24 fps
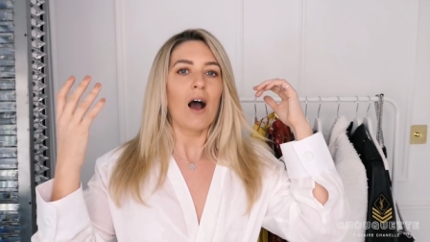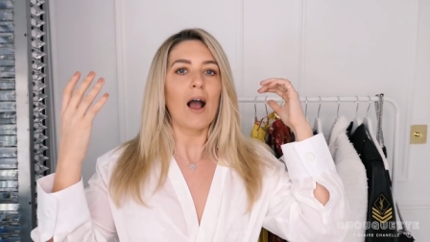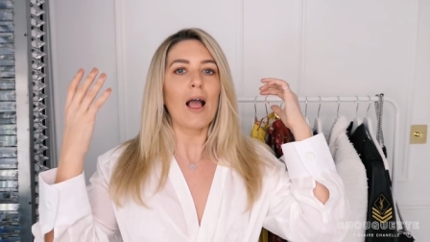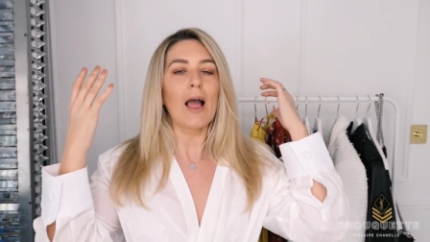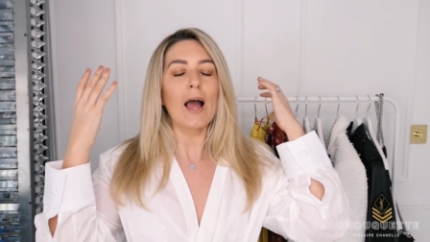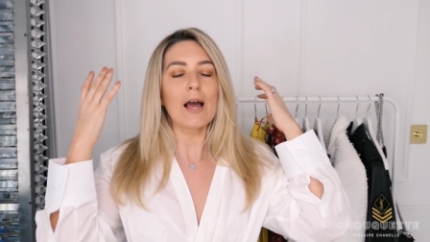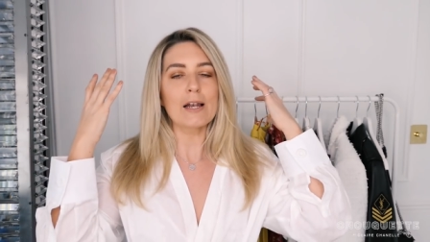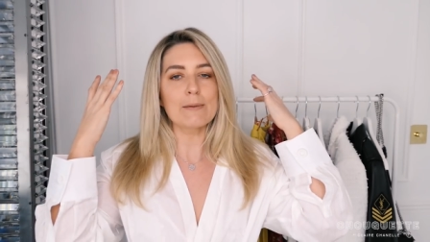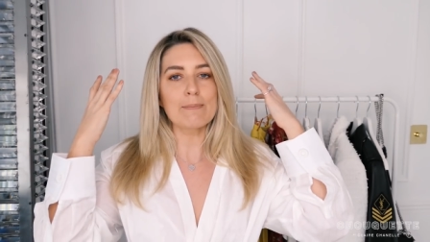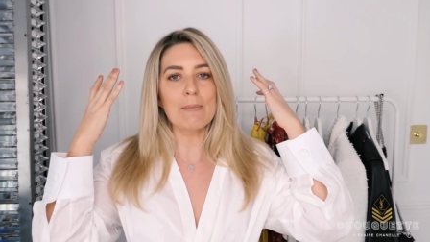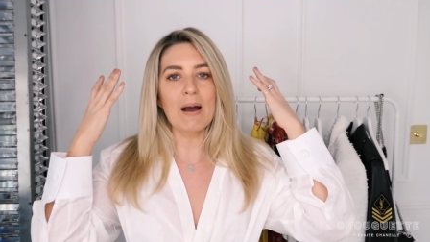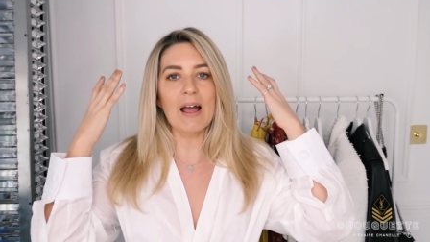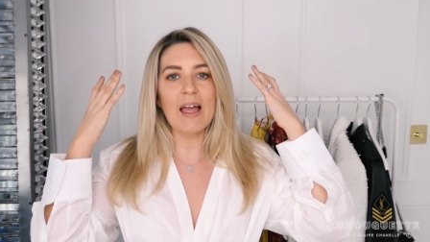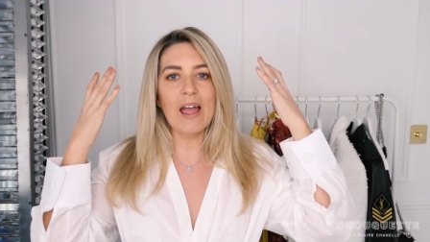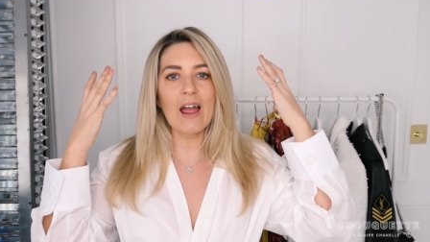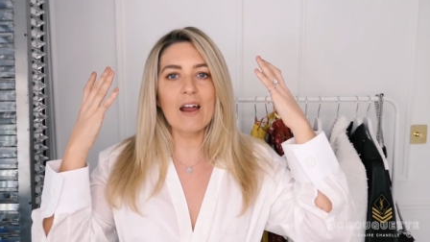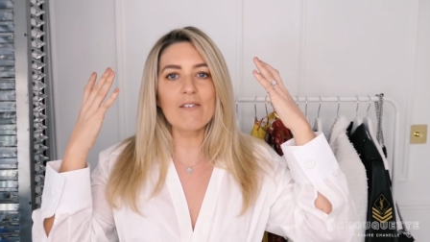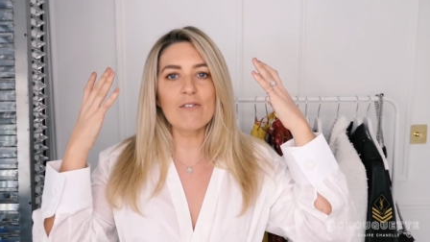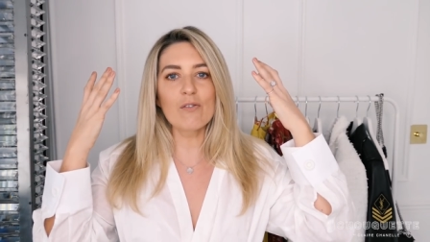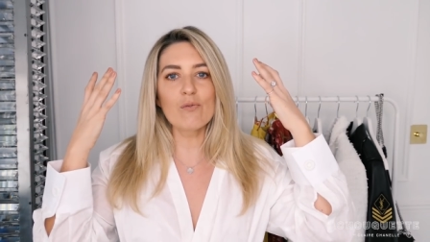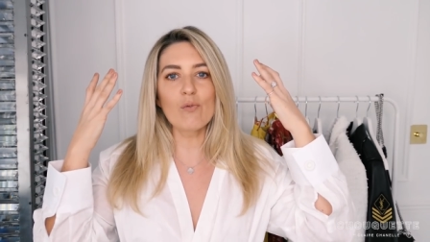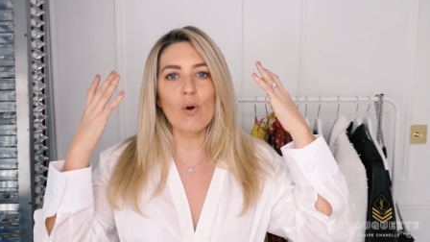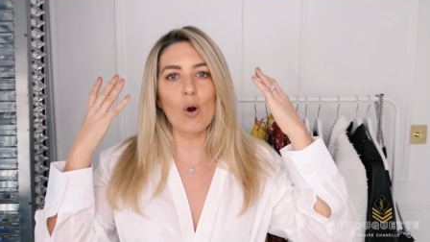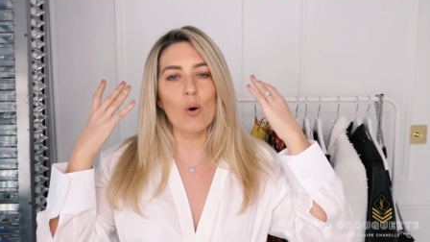I had my
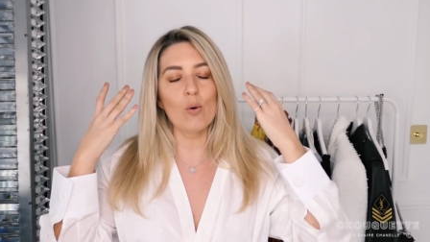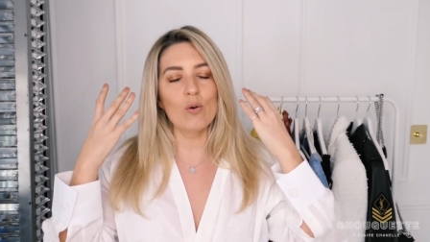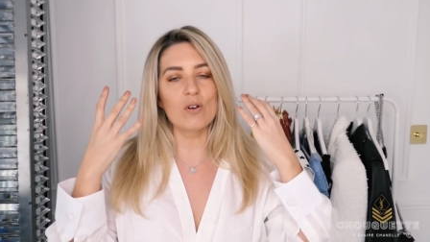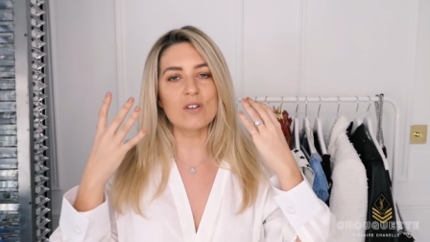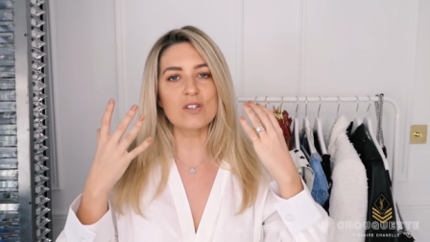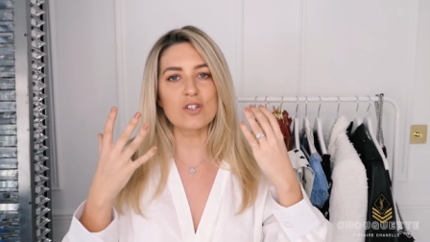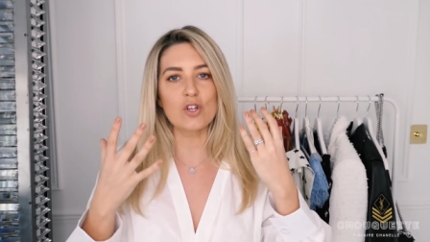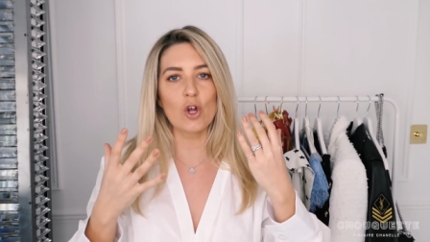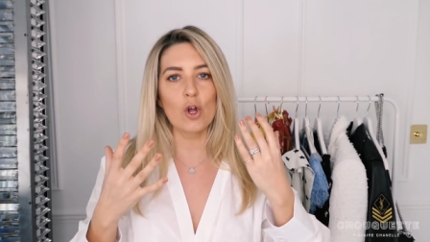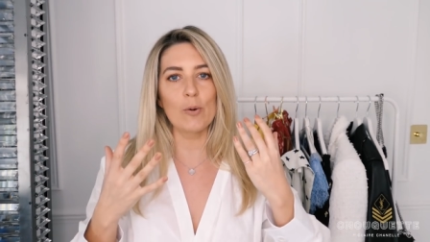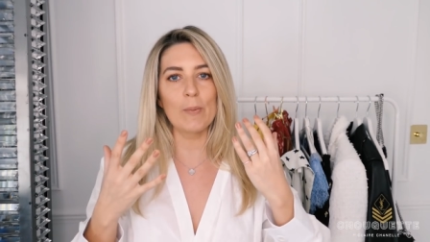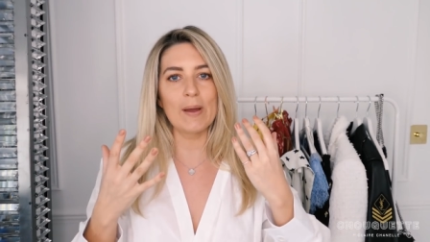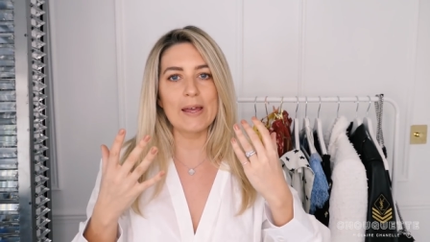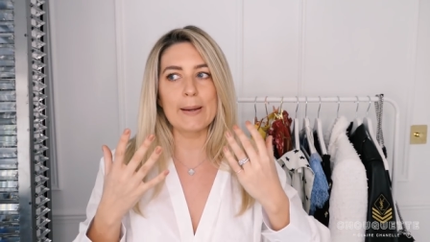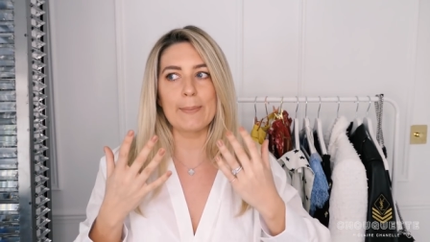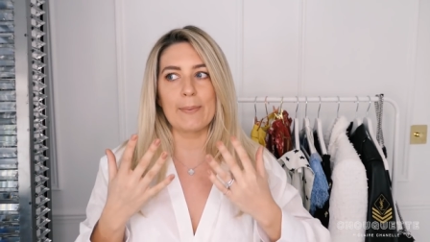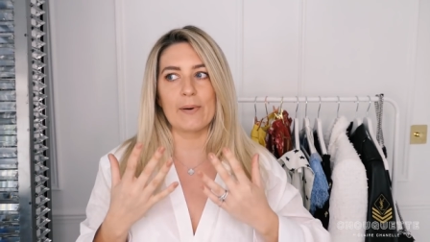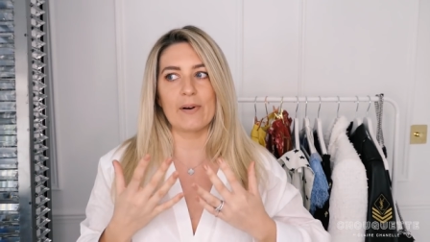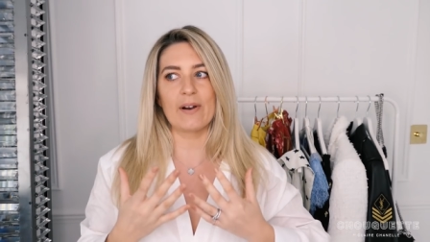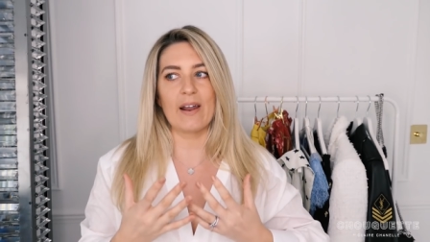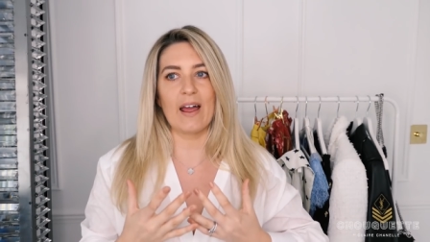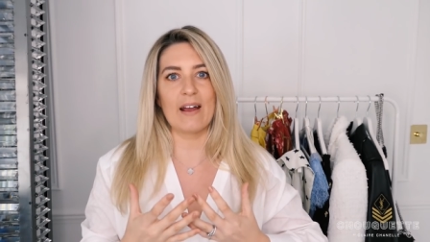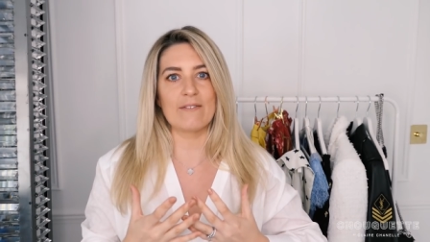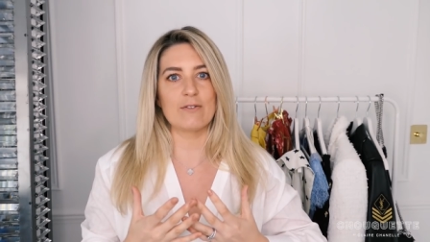hair in rollers, no
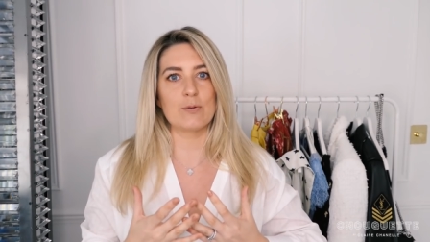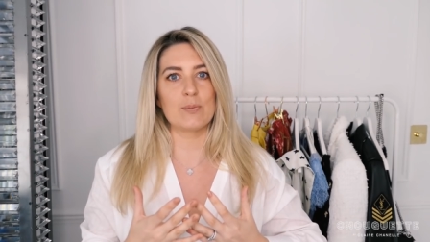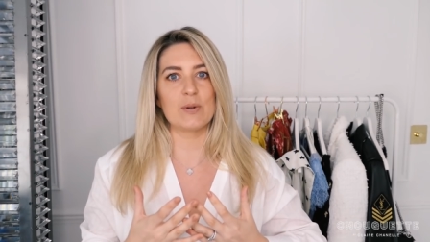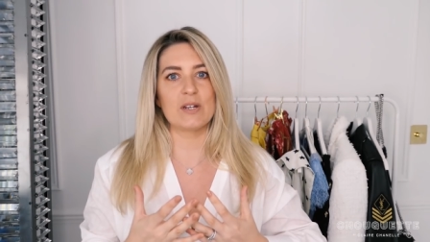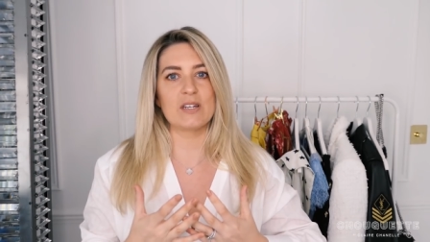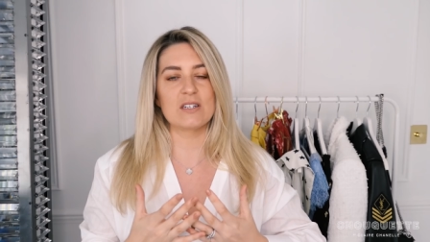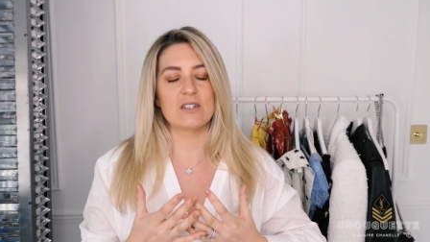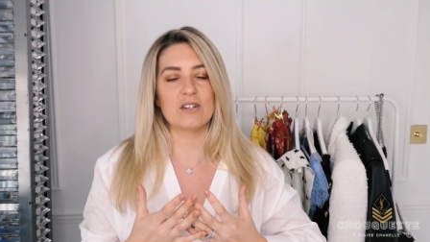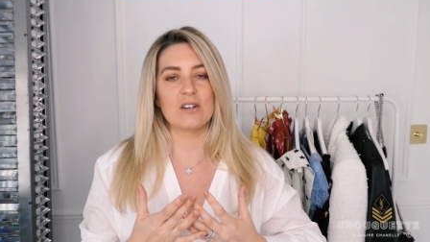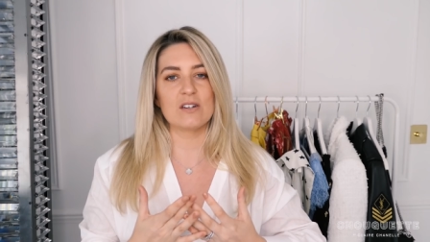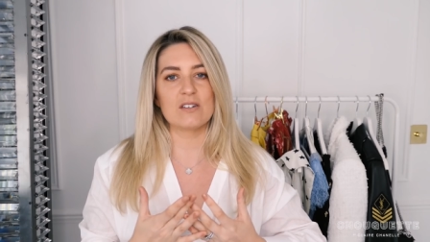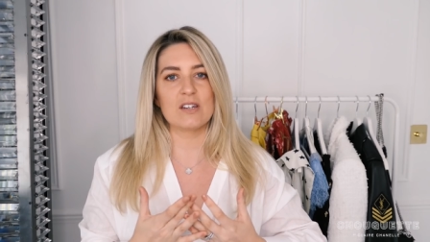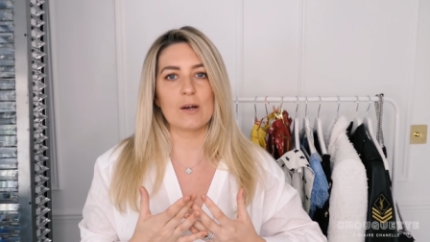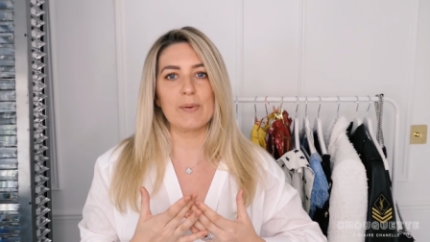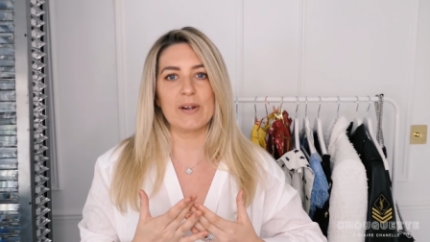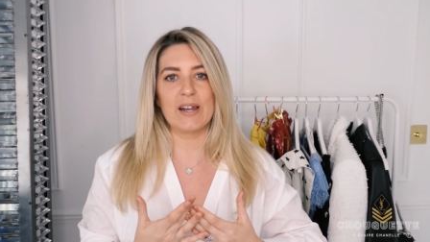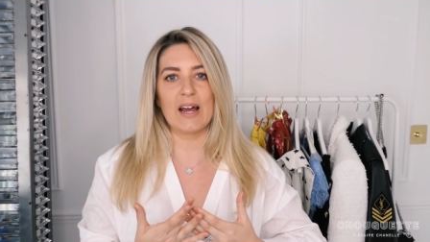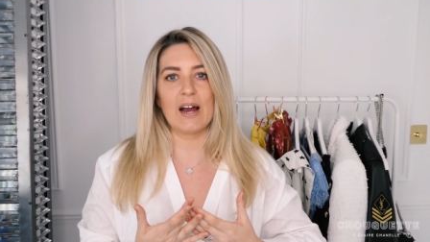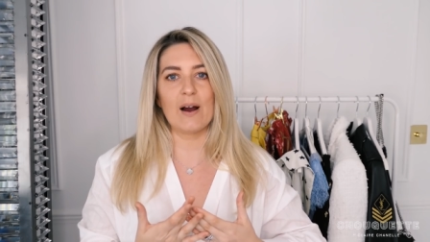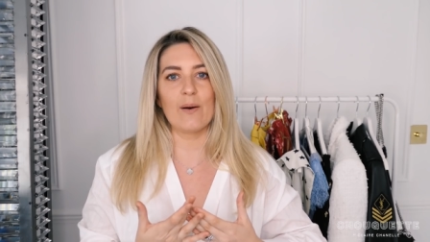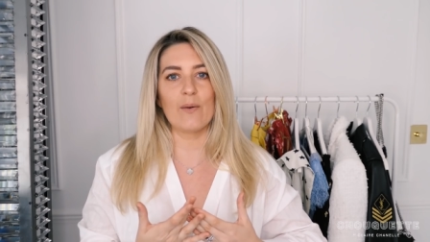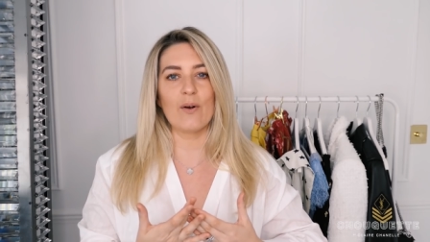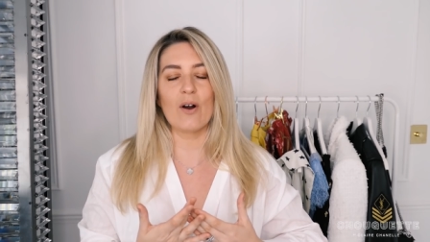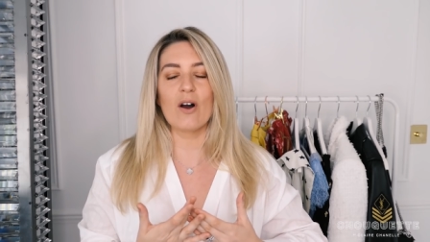makeup on, everybody turned up
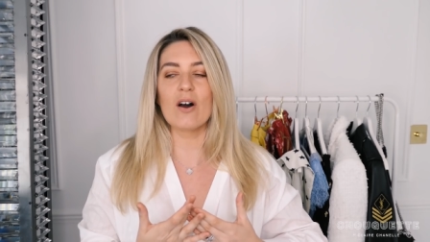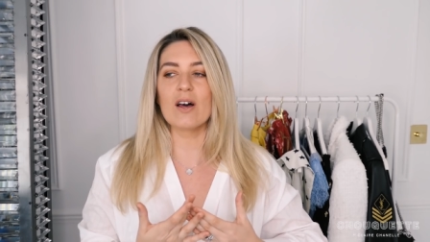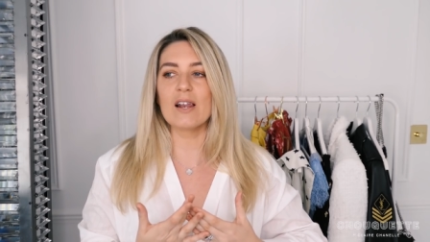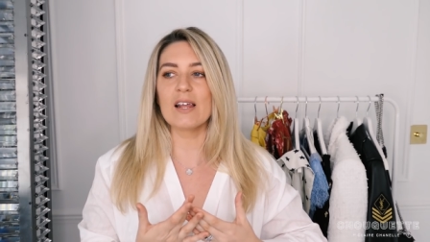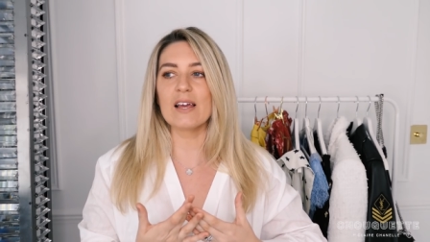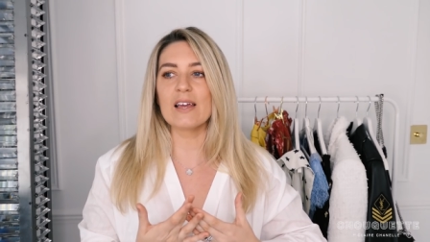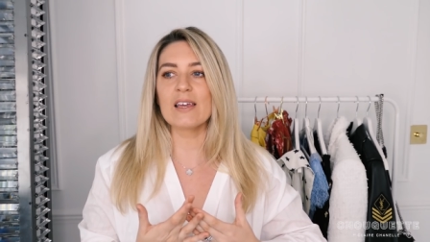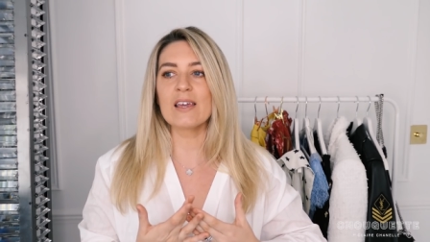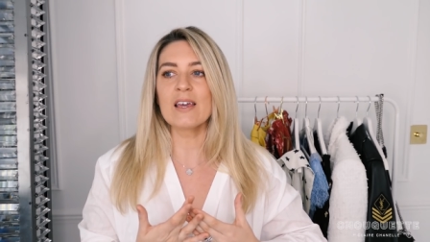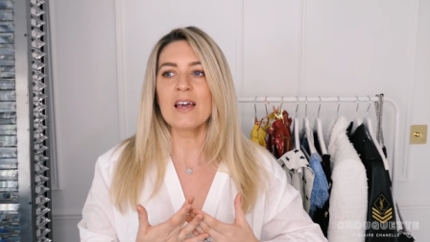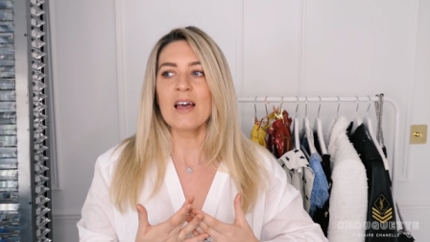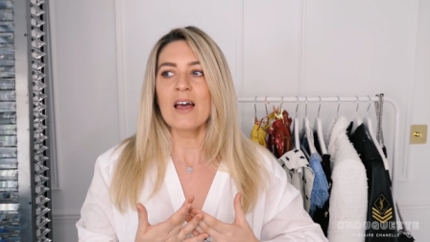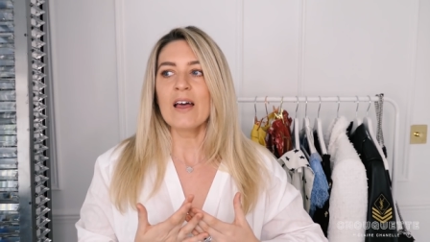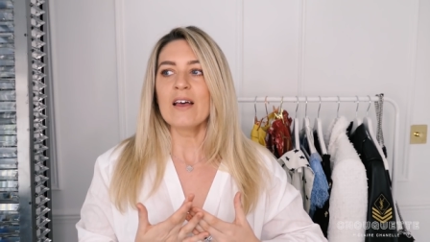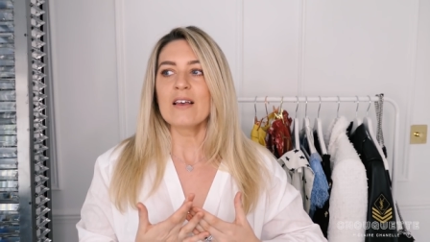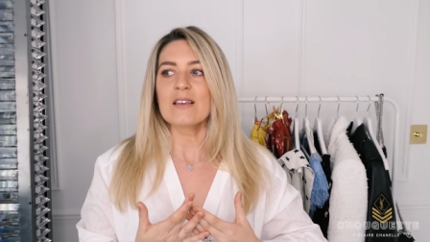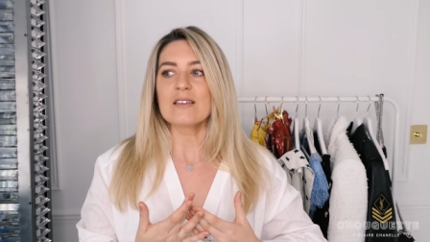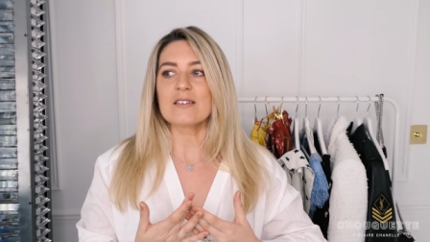an hour early.